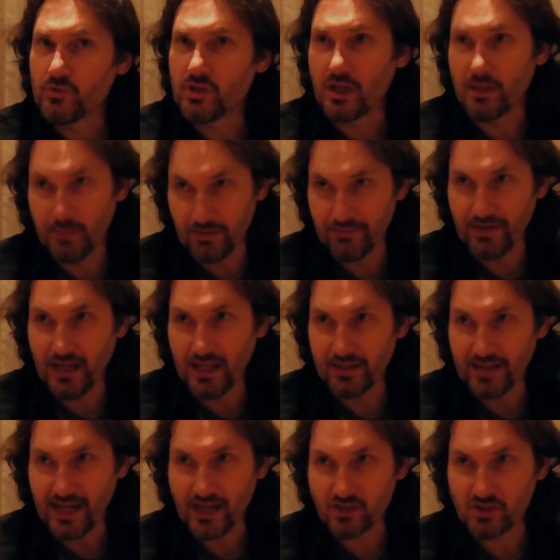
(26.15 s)
To commit
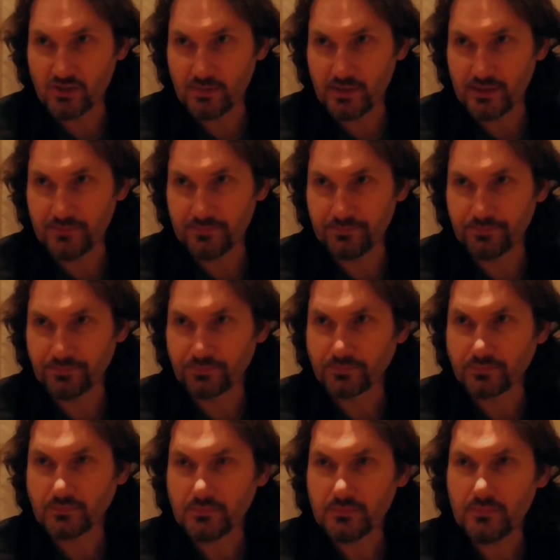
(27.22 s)
violent acts, you mean?
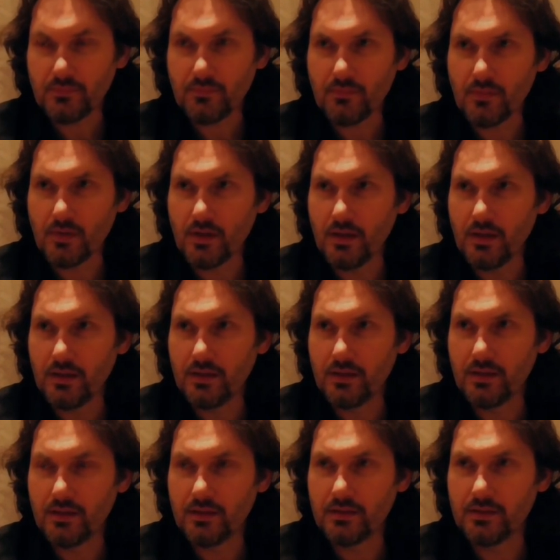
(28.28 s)
Yeah, like a
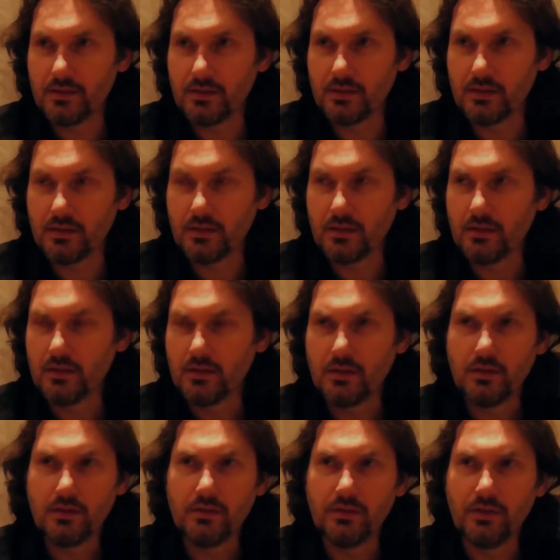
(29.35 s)
repeat of what you see, or
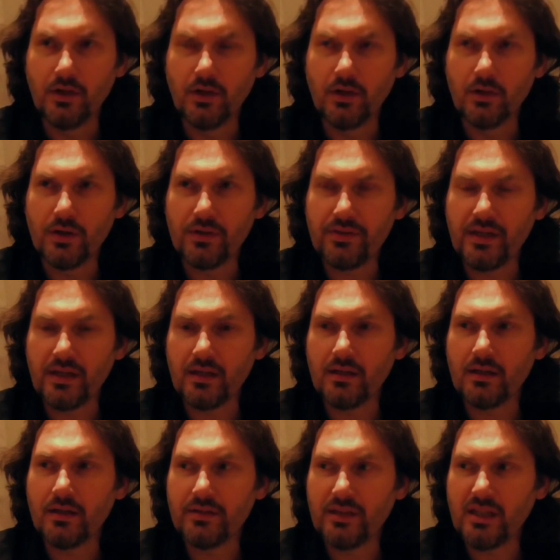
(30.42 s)
no, I think
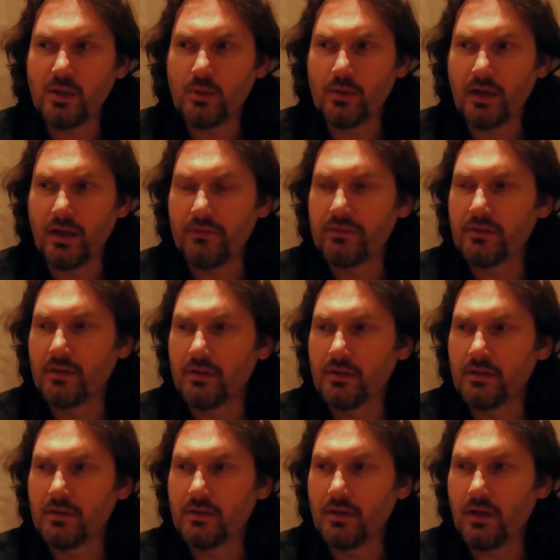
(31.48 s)
I think you would have to
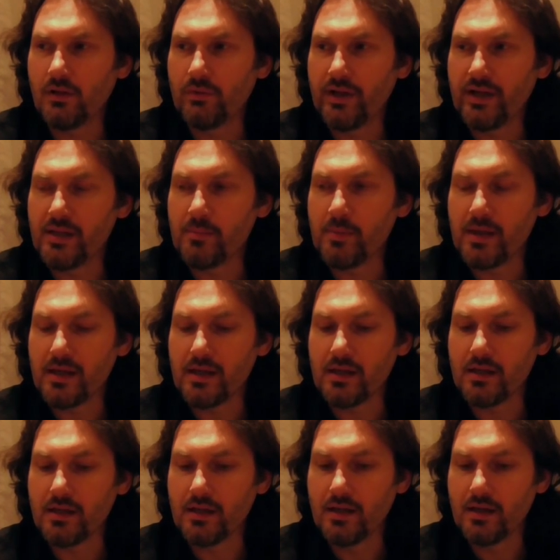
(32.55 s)
already
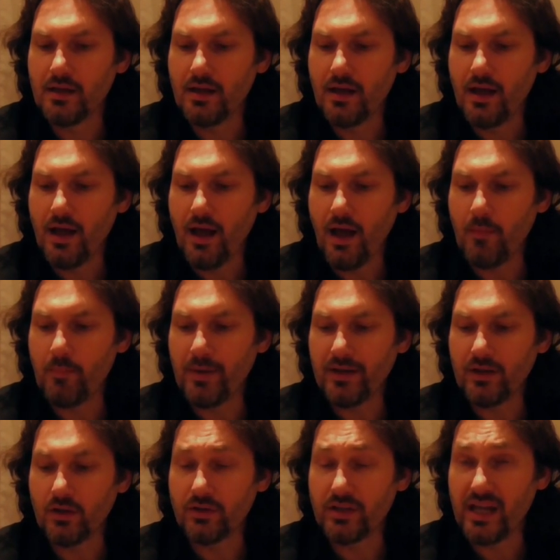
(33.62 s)
be a
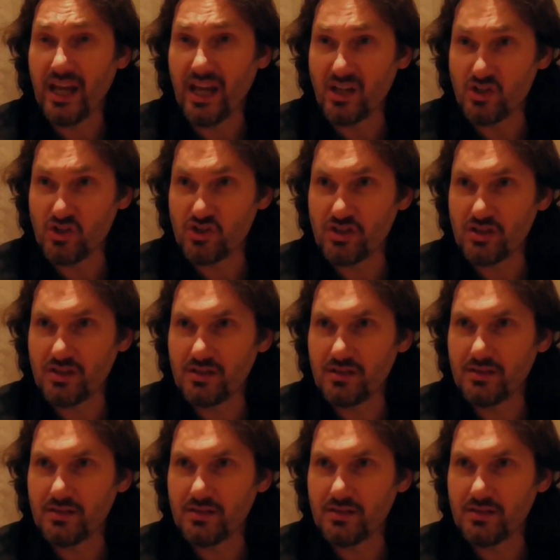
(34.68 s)
bit unhinged